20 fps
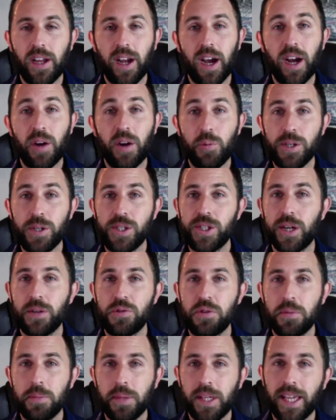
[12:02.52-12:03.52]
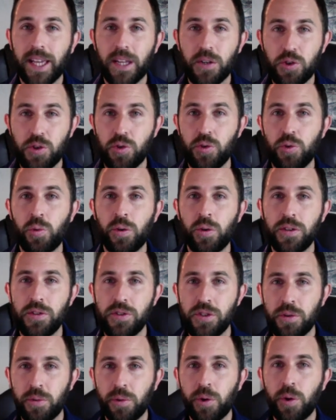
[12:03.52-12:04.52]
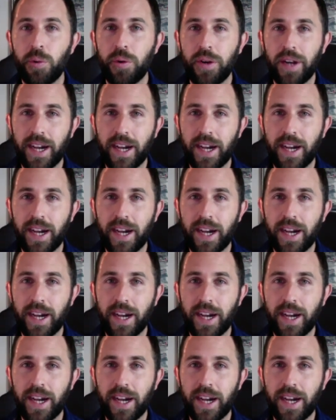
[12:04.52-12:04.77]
Uh, reach out to me at 210